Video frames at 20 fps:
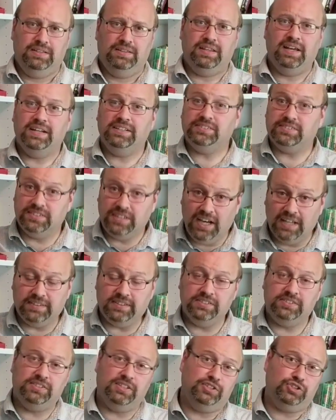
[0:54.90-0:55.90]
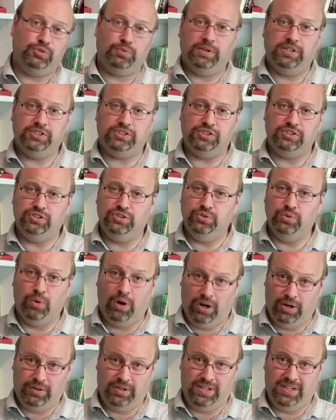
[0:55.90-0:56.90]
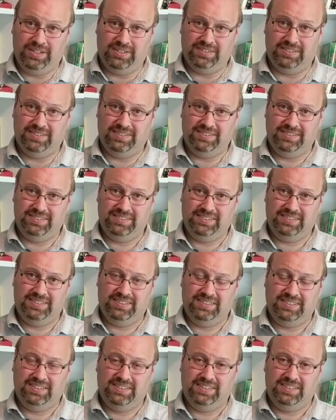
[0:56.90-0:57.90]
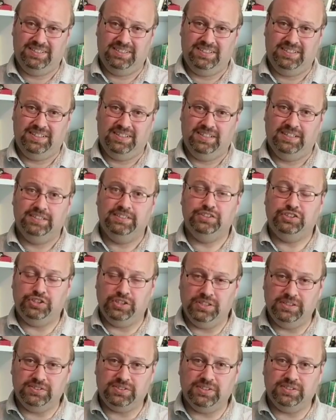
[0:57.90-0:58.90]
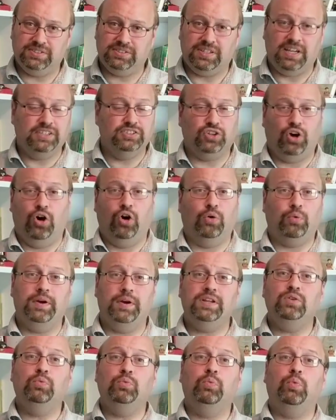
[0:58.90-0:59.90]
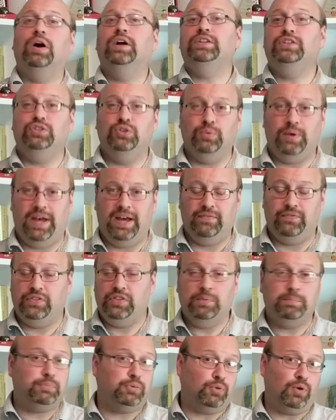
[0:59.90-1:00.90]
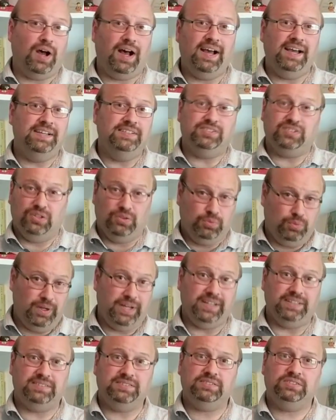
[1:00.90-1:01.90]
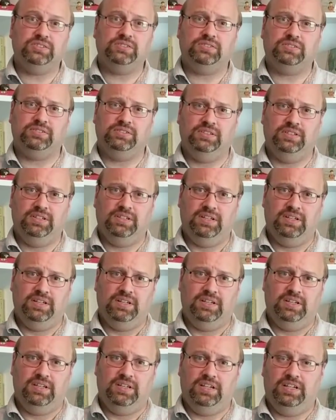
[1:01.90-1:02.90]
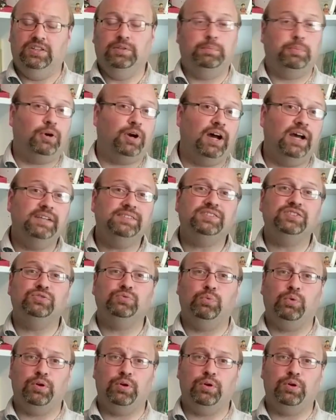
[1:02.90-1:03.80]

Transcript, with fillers: That is not the situation you are in. Jesus has already won you heaven. The prize awaits, and the prize is